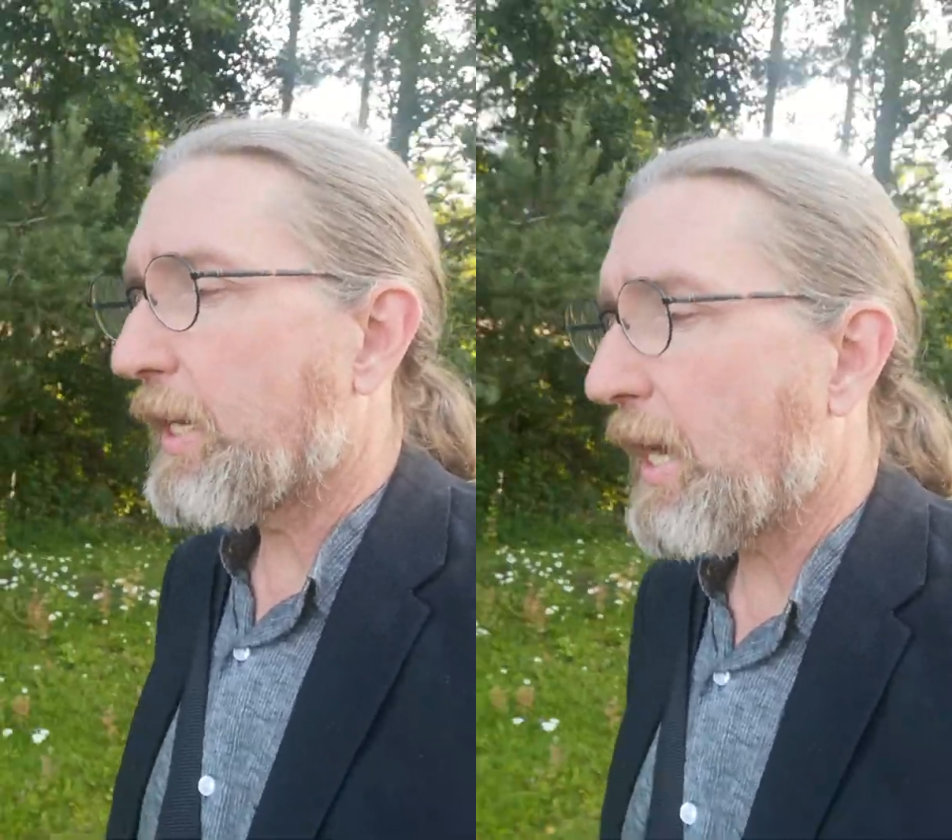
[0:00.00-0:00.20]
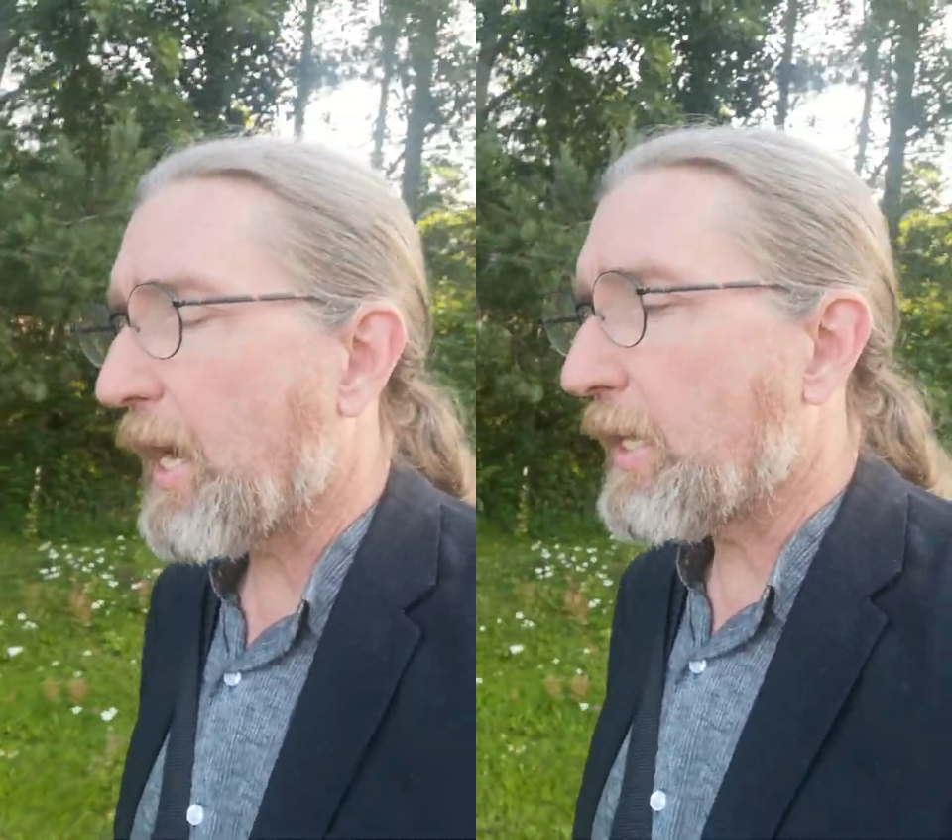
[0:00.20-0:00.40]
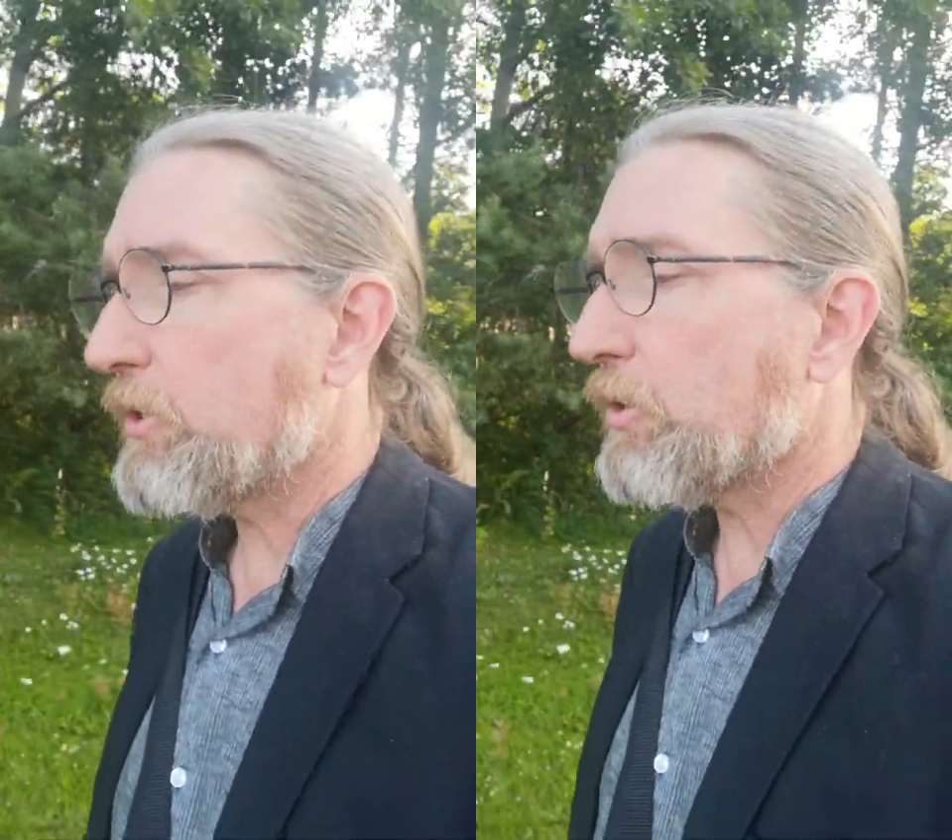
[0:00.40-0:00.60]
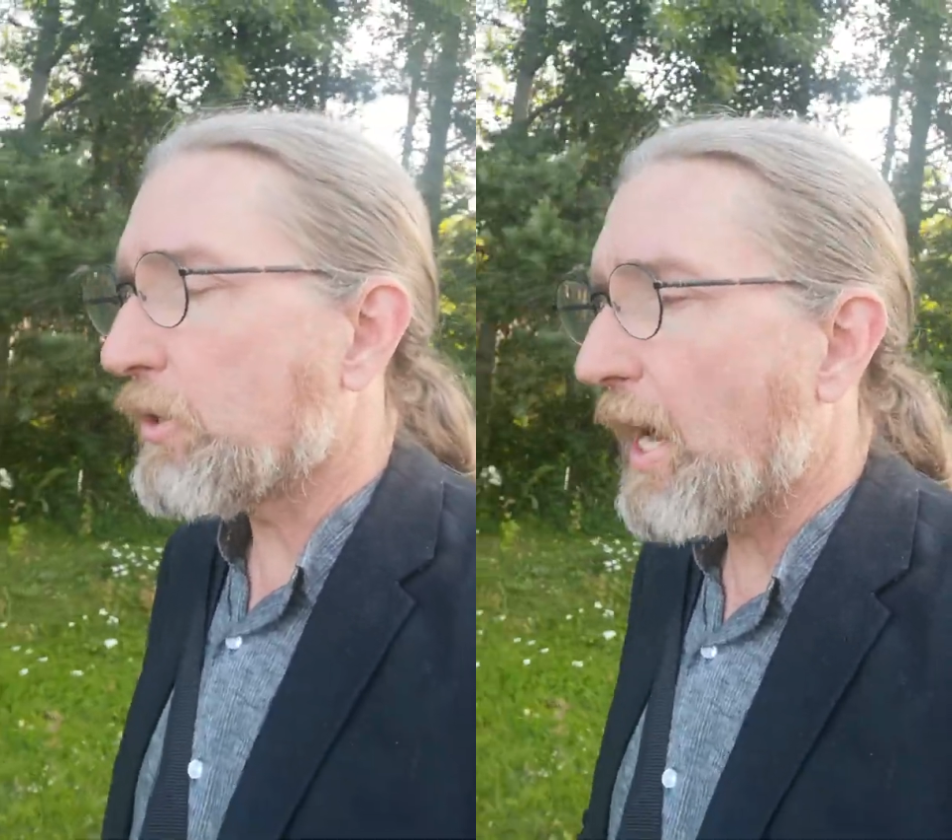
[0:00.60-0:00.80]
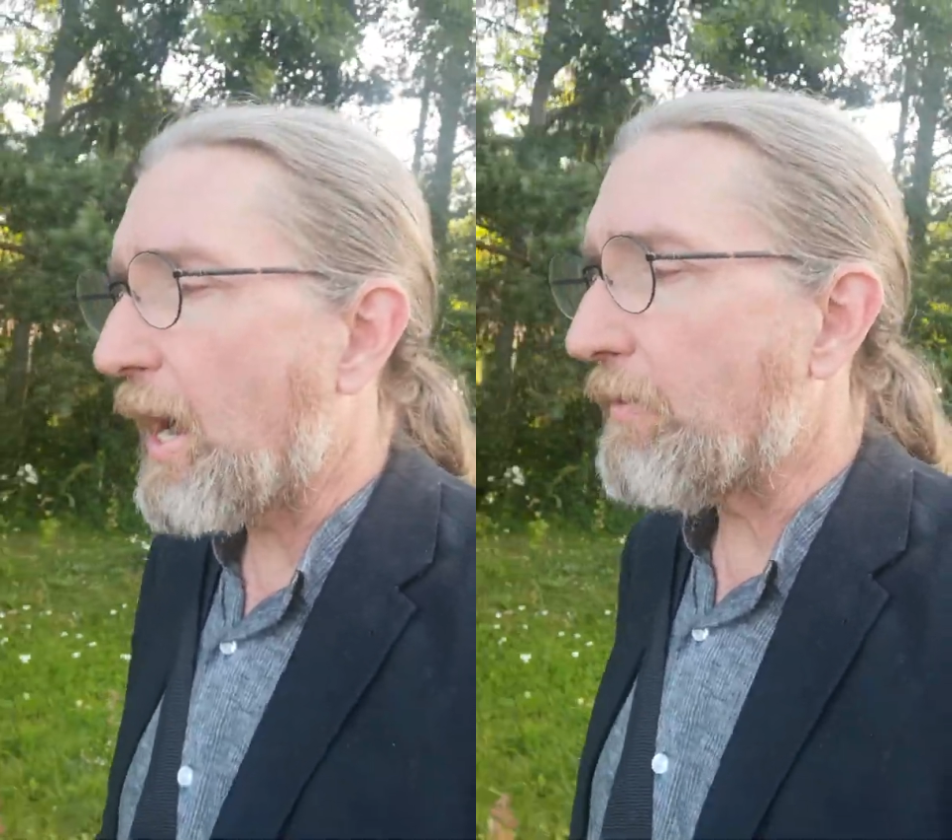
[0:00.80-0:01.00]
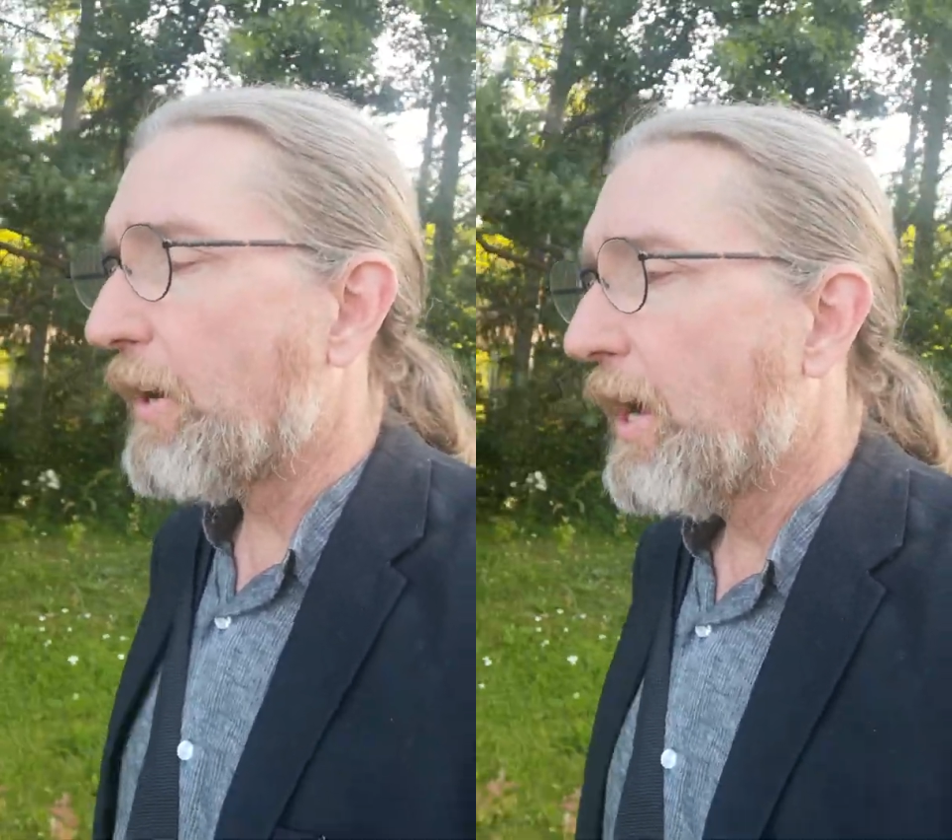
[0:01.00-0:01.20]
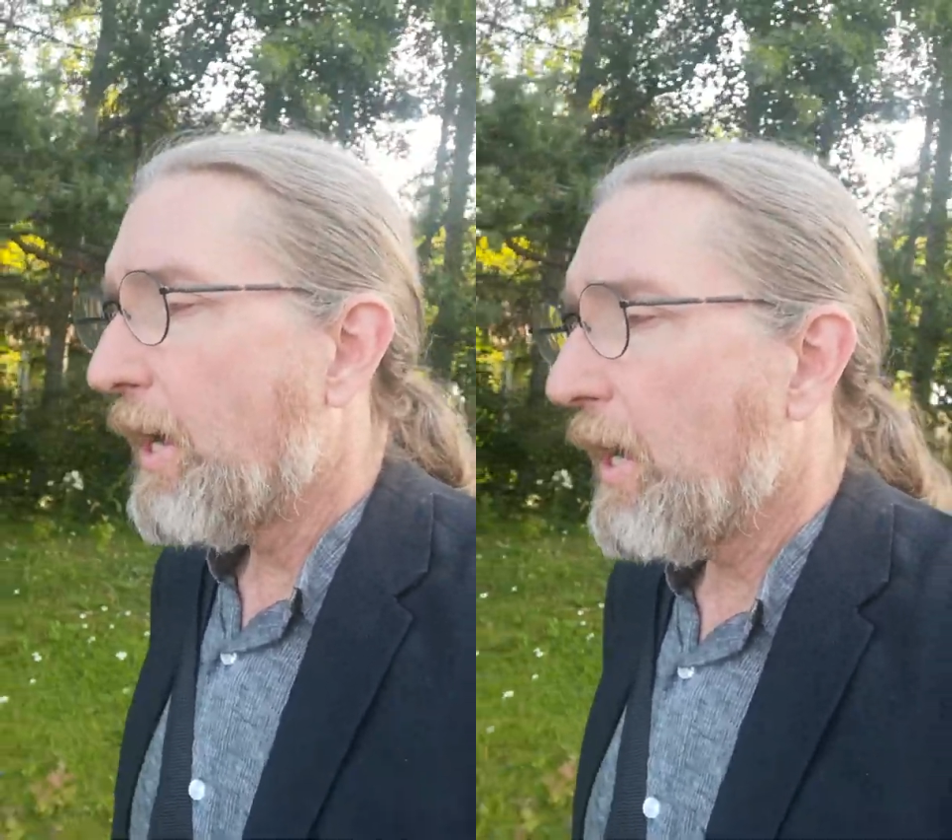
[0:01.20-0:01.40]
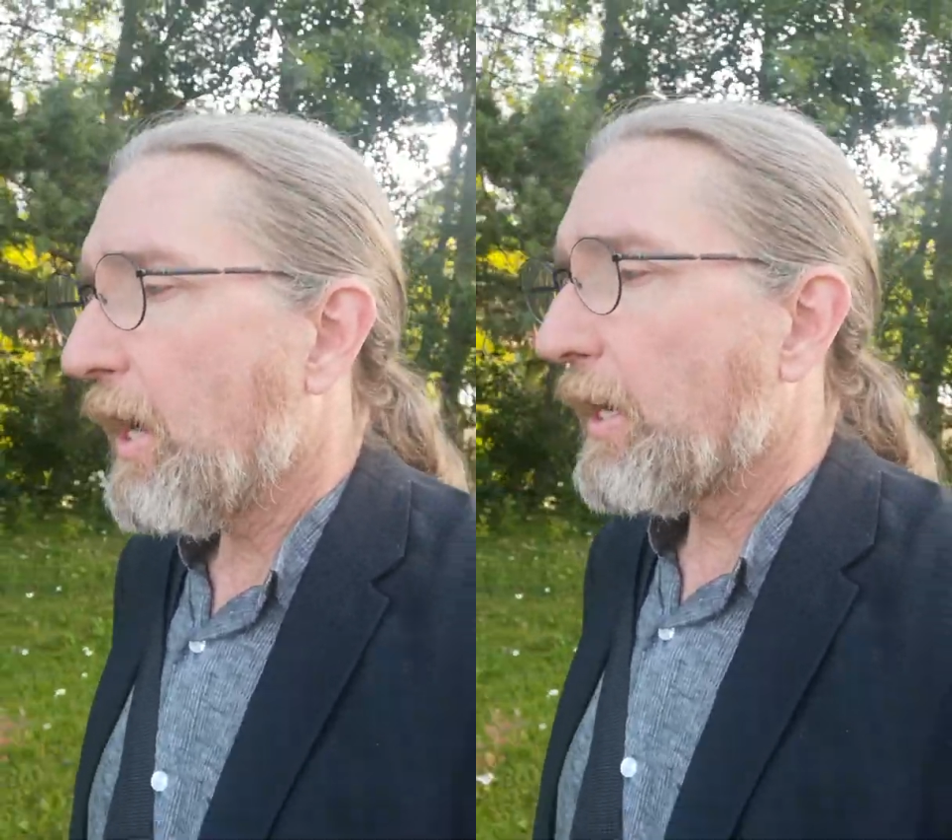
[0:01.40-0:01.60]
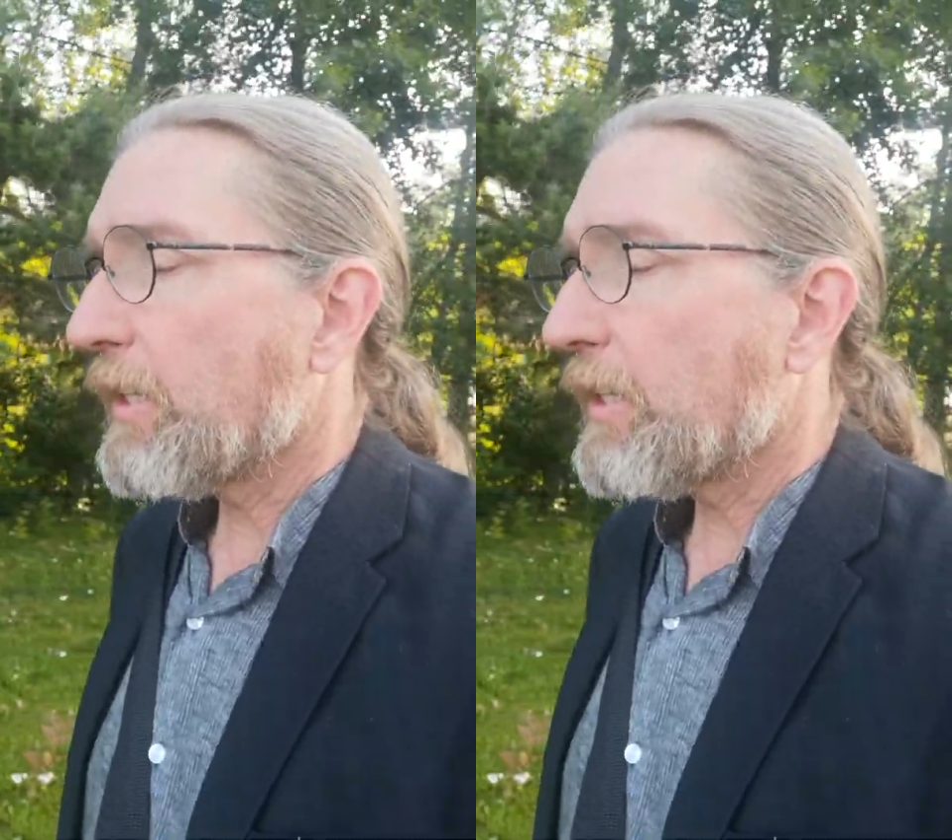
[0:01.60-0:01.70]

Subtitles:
and you could have an